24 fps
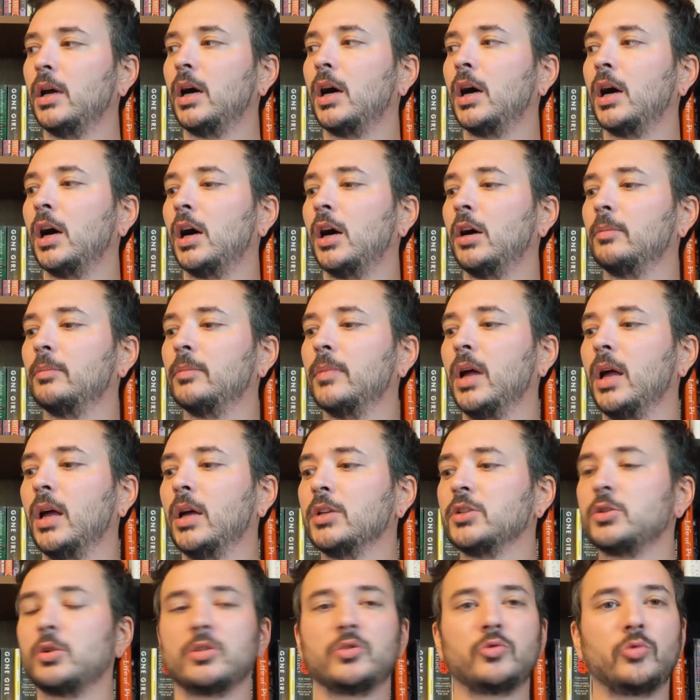Um,
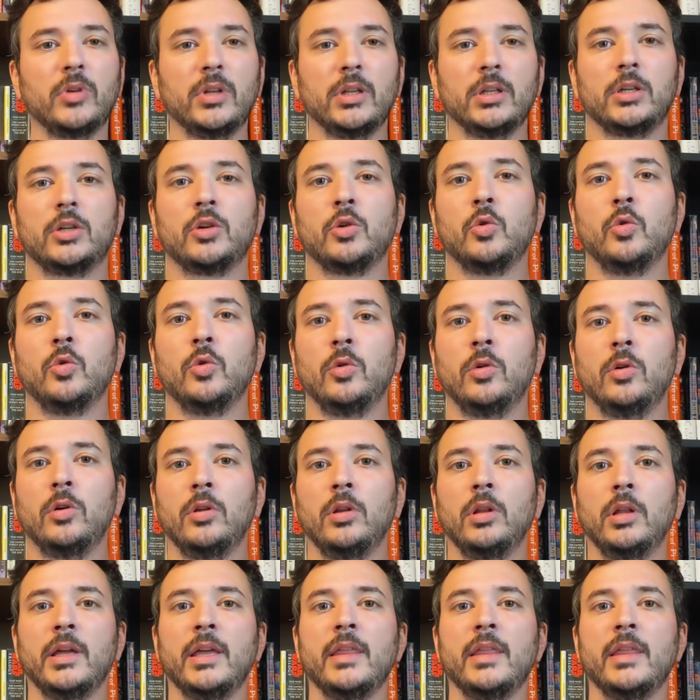so it's really cool